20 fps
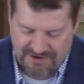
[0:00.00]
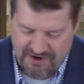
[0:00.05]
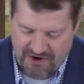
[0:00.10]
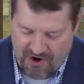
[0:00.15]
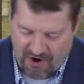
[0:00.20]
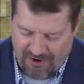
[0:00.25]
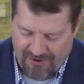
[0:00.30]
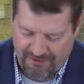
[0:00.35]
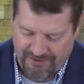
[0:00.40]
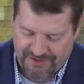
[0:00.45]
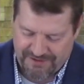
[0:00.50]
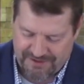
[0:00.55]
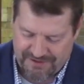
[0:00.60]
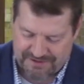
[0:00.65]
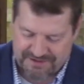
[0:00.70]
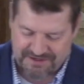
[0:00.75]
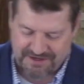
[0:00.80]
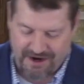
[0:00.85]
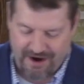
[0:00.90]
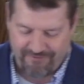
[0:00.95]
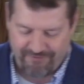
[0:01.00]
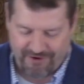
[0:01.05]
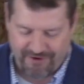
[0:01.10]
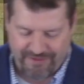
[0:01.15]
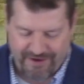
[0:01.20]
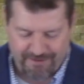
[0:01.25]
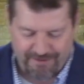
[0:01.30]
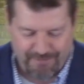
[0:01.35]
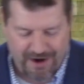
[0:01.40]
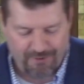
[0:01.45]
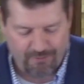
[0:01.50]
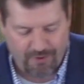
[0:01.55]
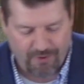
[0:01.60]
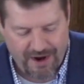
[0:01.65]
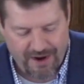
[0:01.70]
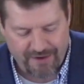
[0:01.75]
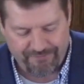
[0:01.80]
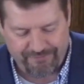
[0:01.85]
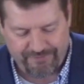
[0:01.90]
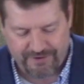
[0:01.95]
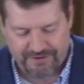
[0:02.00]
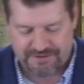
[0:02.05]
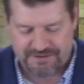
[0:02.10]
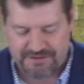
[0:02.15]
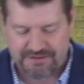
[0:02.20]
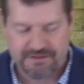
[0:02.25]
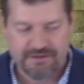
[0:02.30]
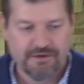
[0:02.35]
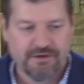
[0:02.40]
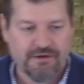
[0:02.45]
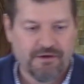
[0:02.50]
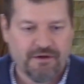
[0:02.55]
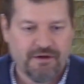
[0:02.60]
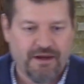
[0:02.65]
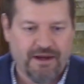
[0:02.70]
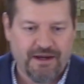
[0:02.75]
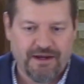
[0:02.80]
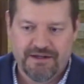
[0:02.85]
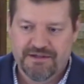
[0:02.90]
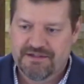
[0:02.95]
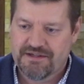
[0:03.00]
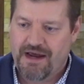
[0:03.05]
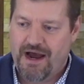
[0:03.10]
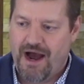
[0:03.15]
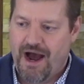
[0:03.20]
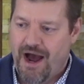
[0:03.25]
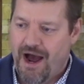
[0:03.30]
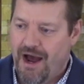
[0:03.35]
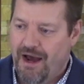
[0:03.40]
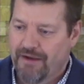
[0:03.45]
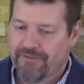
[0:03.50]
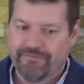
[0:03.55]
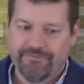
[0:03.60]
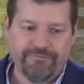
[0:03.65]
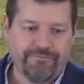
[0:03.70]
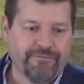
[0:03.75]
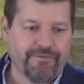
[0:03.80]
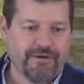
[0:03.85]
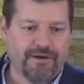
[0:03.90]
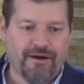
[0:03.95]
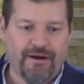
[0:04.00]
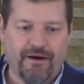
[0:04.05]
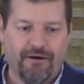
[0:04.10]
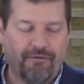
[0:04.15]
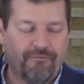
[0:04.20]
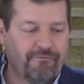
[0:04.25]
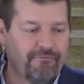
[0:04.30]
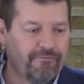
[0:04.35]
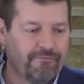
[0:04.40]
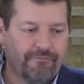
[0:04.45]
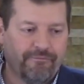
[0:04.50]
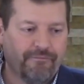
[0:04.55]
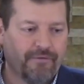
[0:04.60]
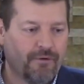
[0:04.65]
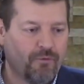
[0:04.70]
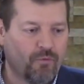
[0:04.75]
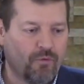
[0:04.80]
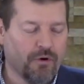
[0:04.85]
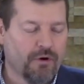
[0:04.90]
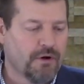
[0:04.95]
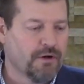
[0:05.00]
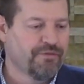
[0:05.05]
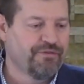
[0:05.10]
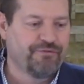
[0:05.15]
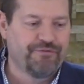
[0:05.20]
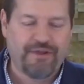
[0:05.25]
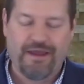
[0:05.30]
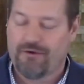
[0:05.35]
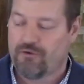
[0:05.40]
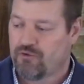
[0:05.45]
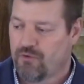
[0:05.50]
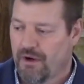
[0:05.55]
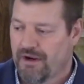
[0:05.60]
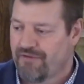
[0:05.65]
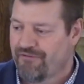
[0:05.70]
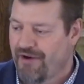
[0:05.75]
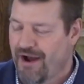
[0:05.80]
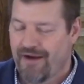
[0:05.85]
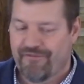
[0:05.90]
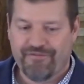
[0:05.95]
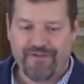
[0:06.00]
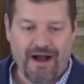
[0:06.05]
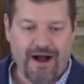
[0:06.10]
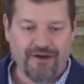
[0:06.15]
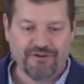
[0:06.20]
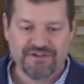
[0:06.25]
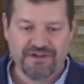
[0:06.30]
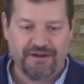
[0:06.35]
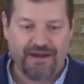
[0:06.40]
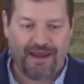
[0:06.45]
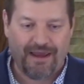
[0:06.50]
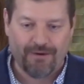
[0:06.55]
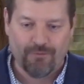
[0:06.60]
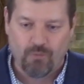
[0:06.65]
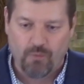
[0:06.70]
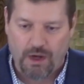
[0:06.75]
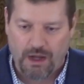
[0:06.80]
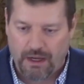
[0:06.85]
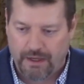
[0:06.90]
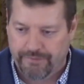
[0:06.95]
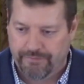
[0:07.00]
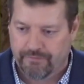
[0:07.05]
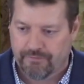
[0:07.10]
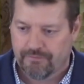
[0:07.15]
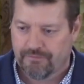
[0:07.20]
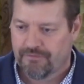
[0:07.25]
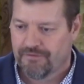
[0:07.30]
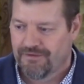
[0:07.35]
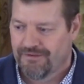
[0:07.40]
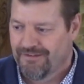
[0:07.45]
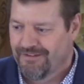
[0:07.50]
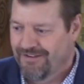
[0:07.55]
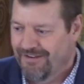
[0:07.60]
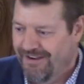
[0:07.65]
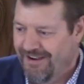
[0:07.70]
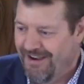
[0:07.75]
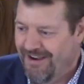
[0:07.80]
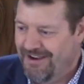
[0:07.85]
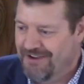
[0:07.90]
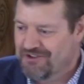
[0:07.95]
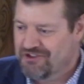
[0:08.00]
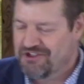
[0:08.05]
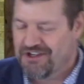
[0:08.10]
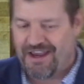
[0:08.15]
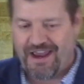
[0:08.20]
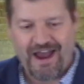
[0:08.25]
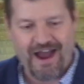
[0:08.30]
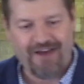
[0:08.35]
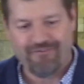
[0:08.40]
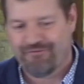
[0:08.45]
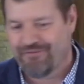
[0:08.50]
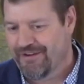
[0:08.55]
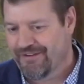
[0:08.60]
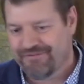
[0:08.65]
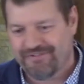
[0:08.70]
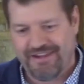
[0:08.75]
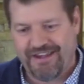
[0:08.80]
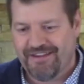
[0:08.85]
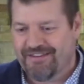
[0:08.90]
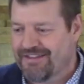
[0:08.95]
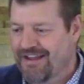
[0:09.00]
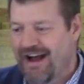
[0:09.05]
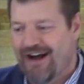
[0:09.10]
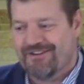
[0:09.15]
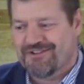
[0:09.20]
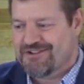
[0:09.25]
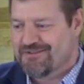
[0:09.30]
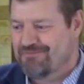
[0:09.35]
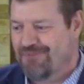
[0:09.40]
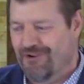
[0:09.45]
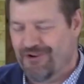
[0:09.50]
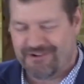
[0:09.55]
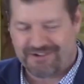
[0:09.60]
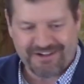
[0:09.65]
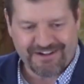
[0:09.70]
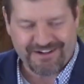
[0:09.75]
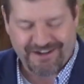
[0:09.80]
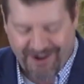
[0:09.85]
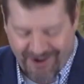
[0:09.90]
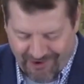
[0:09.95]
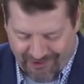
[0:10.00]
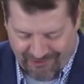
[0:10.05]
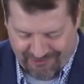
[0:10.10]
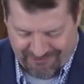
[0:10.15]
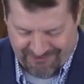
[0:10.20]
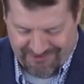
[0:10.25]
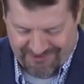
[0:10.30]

only to discover that my wife is, is on, you know, word 25,001, and she had 15,000 more to go.